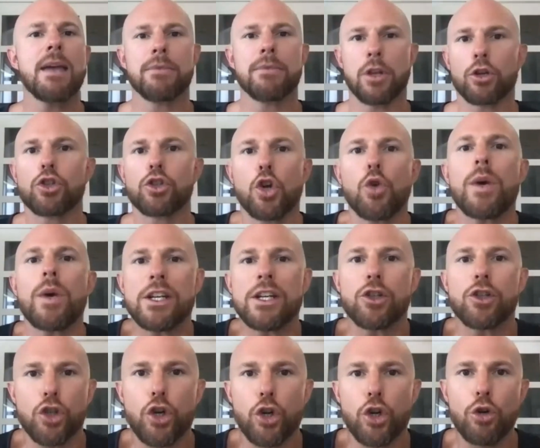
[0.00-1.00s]
they're
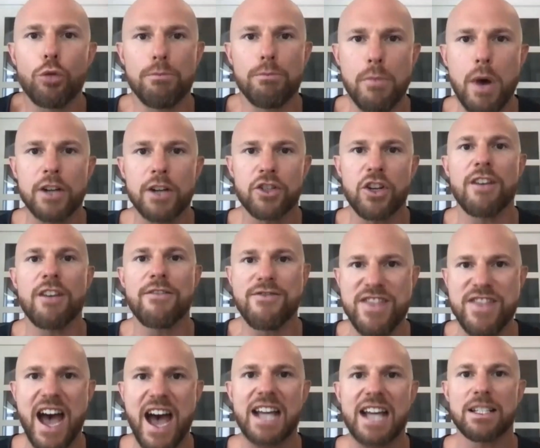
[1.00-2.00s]
doing too much
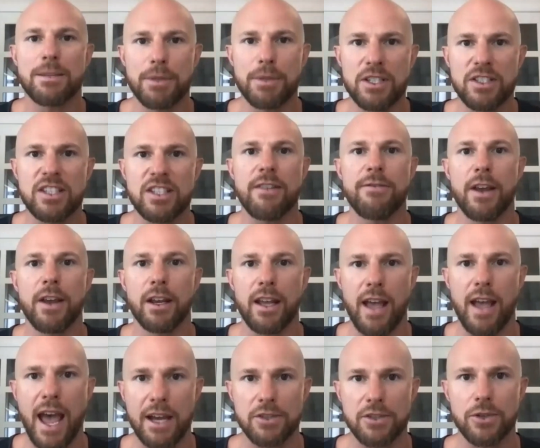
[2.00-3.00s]
of that
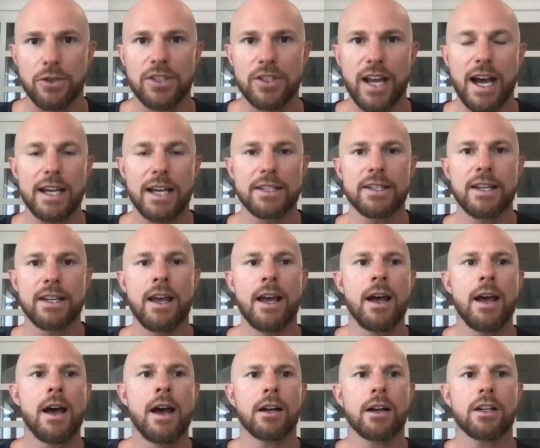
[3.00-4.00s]
specific exercise.
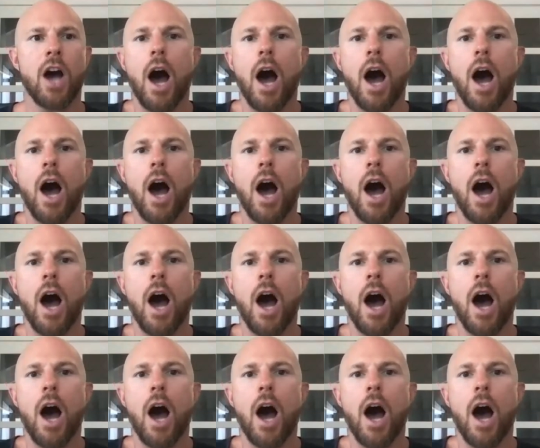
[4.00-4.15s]
Mm.